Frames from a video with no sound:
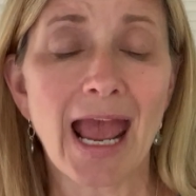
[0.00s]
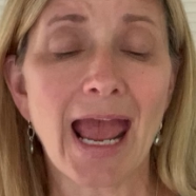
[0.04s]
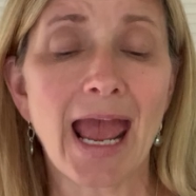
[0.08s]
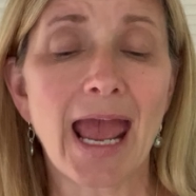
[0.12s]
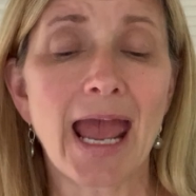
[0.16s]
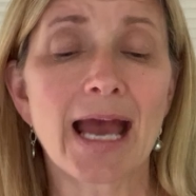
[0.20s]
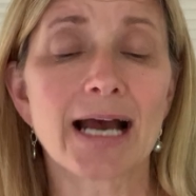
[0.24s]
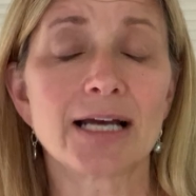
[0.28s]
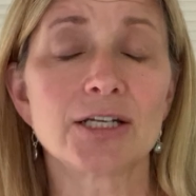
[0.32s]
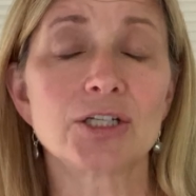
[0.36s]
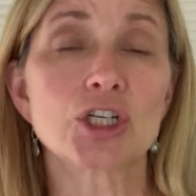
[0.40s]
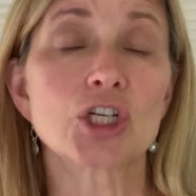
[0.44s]

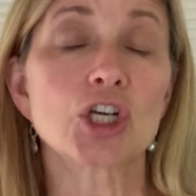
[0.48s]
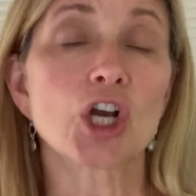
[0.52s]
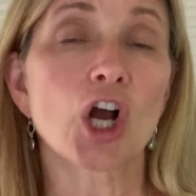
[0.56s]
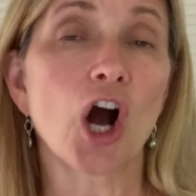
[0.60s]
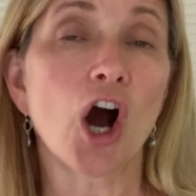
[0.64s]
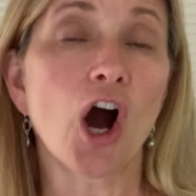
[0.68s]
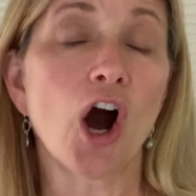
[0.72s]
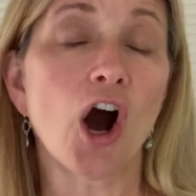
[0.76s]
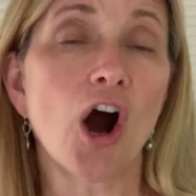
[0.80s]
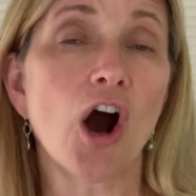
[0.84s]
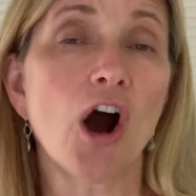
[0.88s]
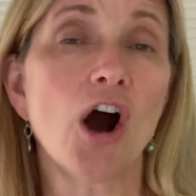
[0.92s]
And
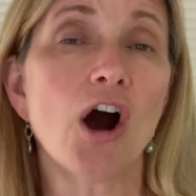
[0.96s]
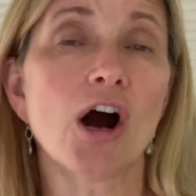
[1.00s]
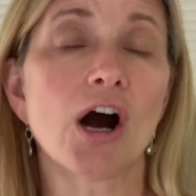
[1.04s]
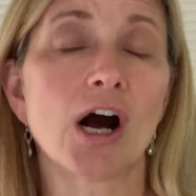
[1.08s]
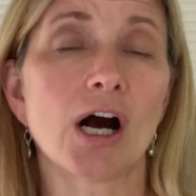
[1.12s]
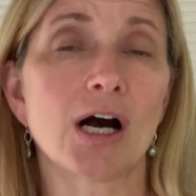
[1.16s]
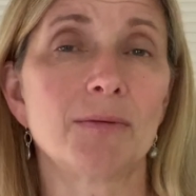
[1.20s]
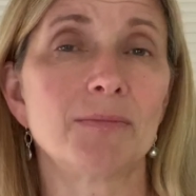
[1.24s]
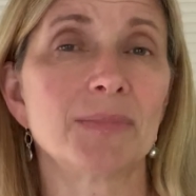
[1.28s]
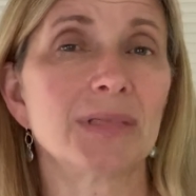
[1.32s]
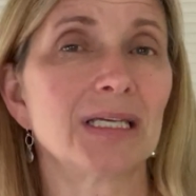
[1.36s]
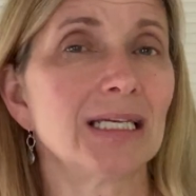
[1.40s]

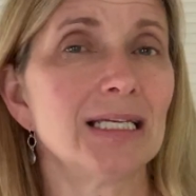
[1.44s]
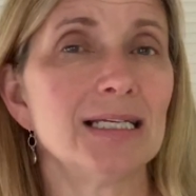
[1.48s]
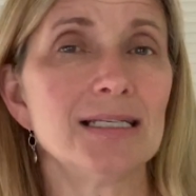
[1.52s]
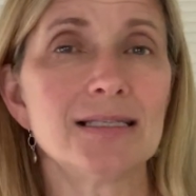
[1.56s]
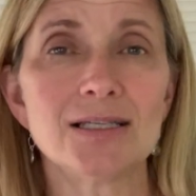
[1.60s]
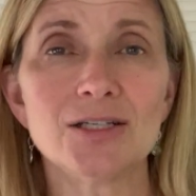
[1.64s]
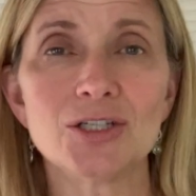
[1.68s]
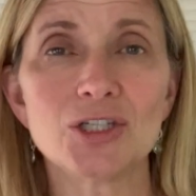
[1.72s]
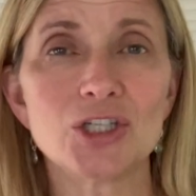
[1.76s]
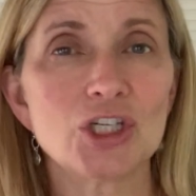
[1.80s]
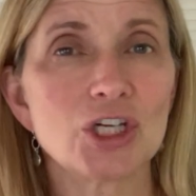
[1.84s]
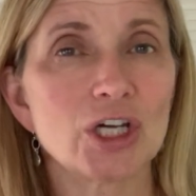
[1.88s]
calm
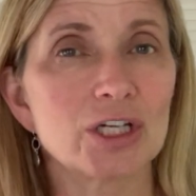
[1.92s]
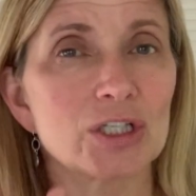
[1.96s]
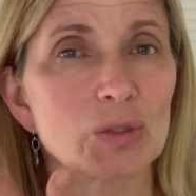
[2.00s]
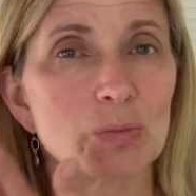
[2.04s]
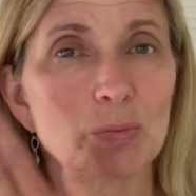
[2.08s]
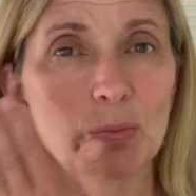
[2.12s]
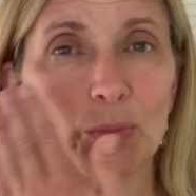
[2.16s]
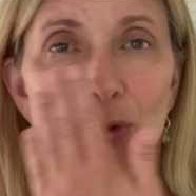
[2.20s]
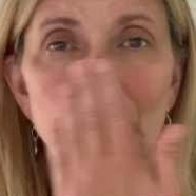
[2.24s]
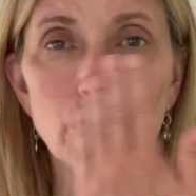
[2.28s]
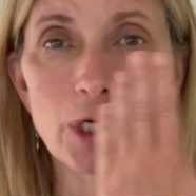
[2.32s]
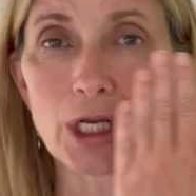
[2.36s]
isn't
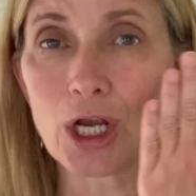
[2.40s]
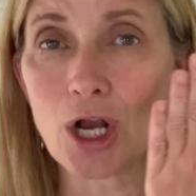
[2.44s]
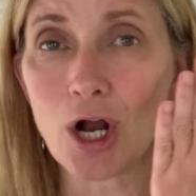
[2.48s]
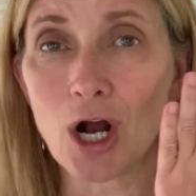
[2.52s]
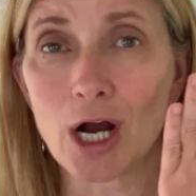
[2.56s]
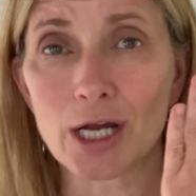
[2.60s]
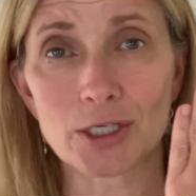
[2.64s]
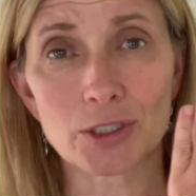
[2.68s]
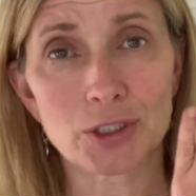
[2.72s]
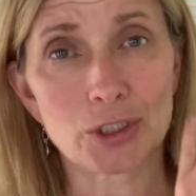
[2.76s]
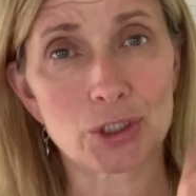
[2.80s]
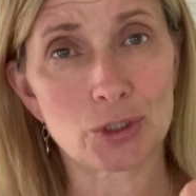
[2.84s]
just putting
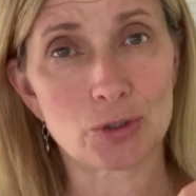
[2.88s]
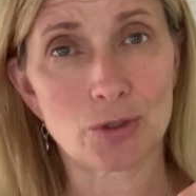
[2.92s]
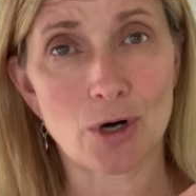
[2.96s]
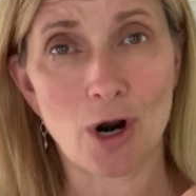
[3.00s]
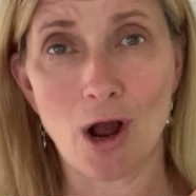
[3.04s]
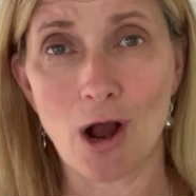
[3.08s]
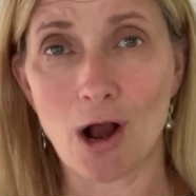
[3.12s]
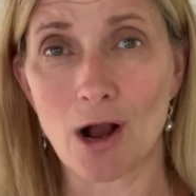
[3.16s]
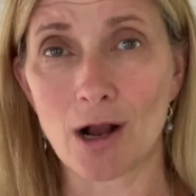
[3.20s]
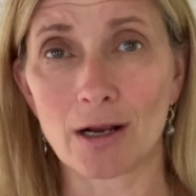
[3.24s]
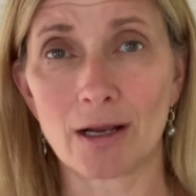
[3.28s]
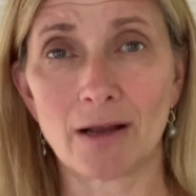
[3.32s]
on a
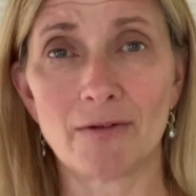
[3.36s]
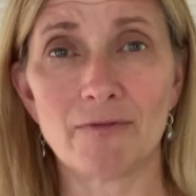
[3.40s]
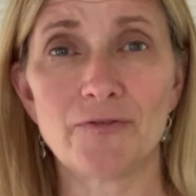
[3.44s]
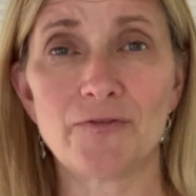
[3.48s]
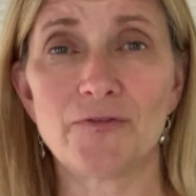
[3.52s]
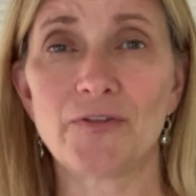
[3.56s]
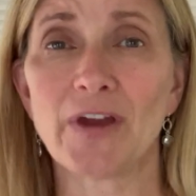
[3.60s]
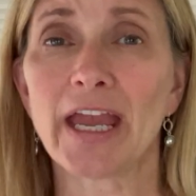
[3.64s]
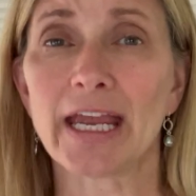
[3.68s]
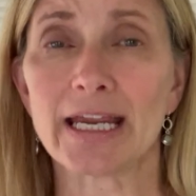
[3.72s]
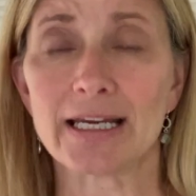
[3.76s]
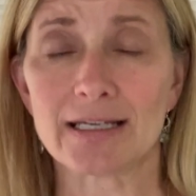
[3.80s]
strong
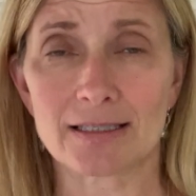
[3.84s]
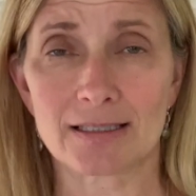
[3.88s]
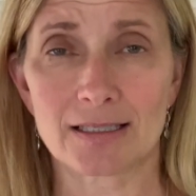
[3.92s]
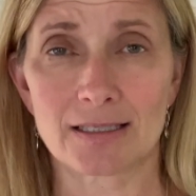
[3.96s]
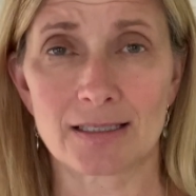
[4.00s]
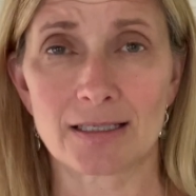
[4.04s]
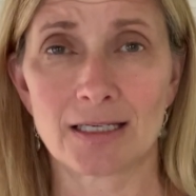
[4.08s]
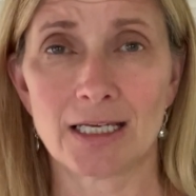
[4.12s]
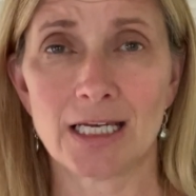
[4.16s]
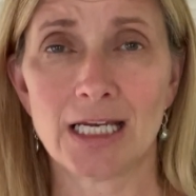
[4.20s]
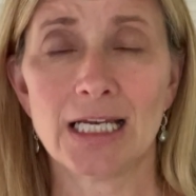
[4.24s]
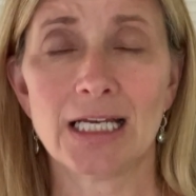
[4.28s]

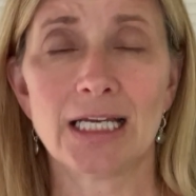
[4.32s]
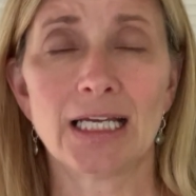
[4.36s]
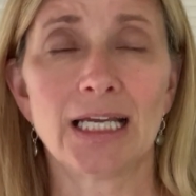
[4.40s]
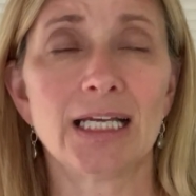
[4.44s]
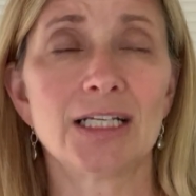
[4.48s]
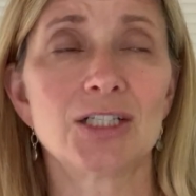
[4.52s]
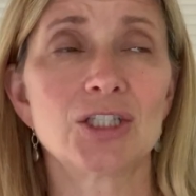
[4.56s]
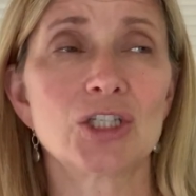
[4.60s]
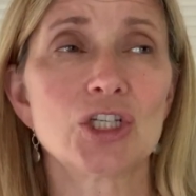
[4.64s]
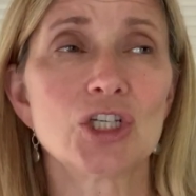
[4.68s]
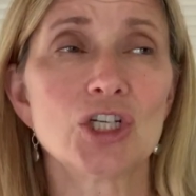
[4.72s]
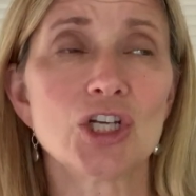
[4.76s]
face.
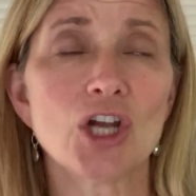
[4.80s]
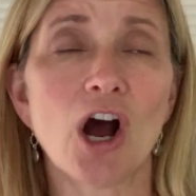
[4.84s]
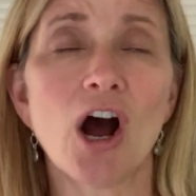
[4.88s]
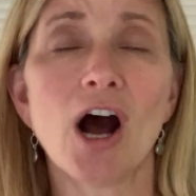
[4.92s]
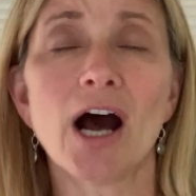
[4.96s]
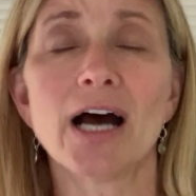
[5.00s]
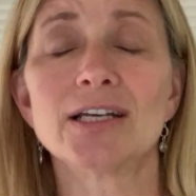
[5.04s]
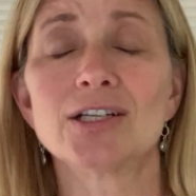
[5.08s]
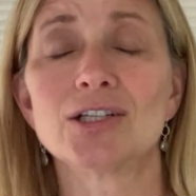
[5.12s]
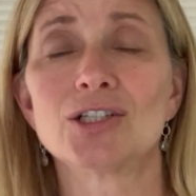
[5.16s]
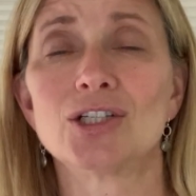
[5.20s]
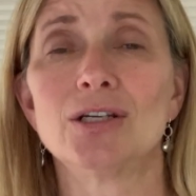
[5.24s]
It's
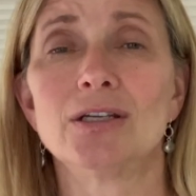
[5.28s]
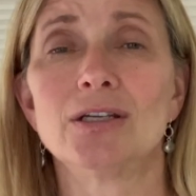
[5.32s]
not,